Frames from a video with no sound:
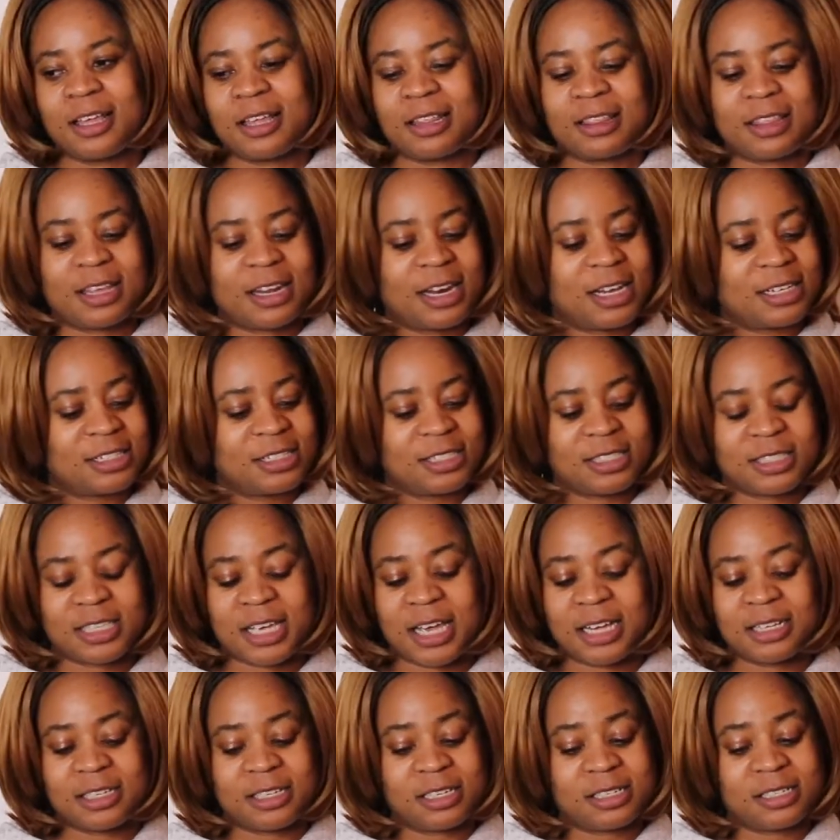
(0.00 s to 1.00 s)
Then I just
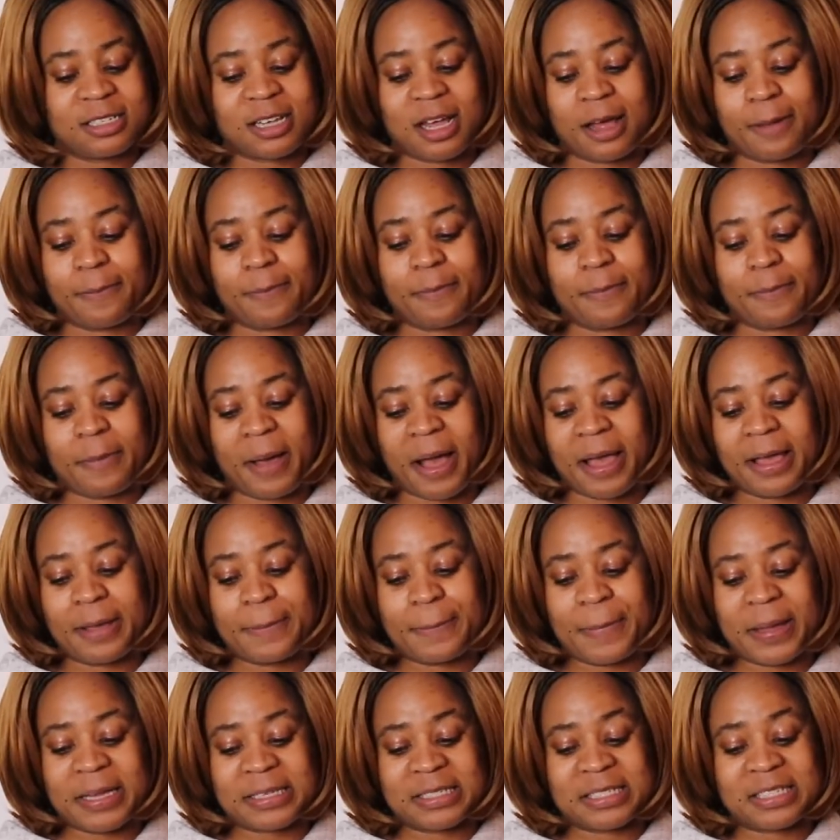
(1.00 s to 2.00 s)
ended up
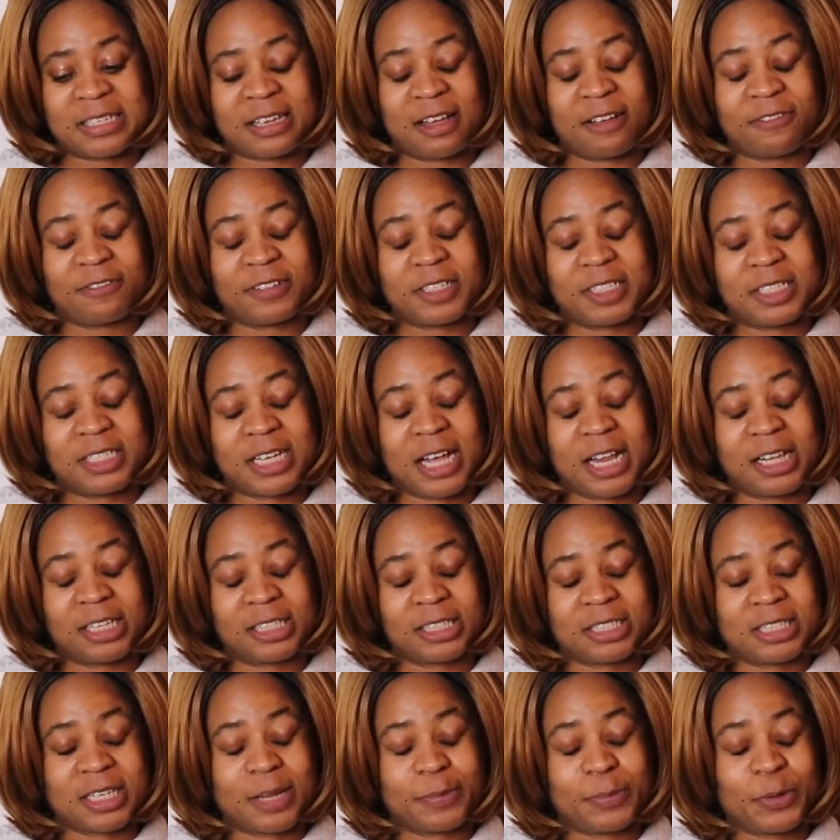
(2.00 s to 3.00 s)
buying myself a Dell
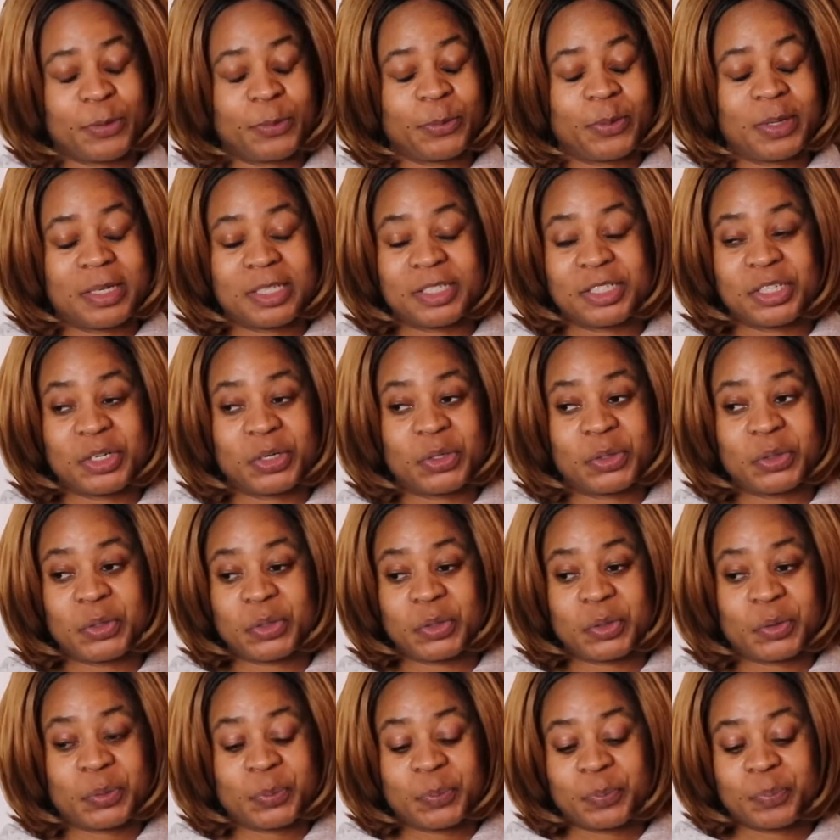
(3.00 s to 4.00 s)
because I'm a Windows
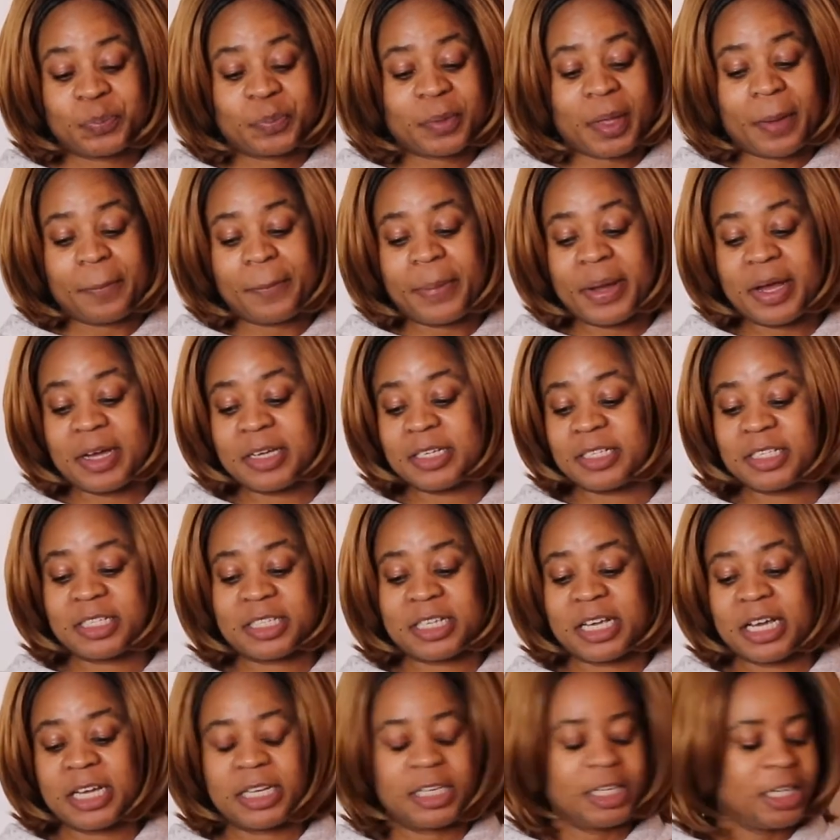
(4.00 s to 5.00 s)

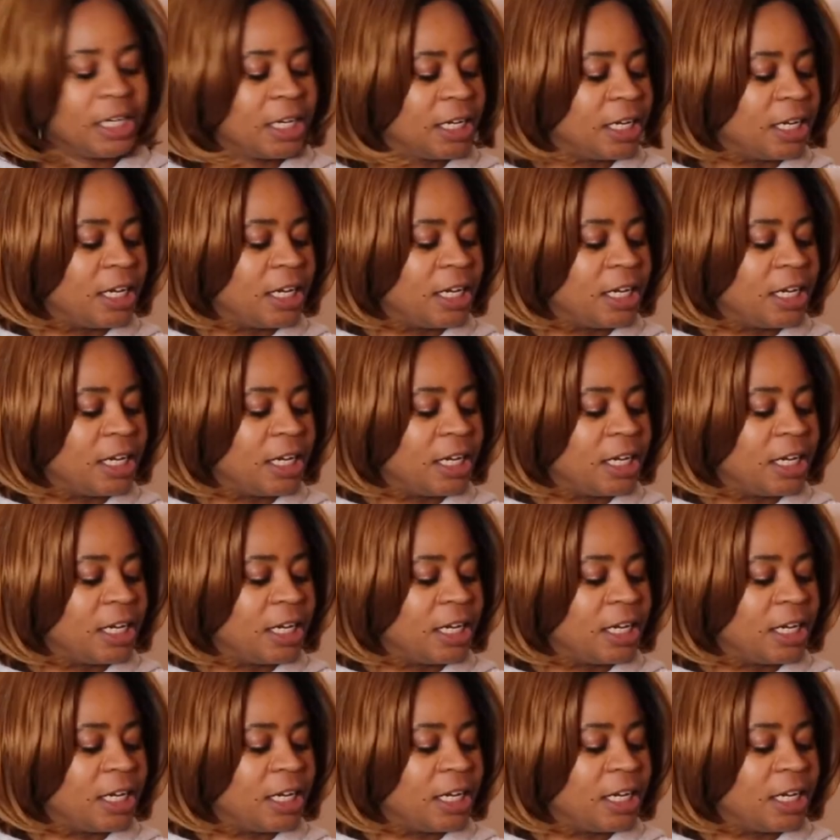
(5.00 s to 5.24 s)
person.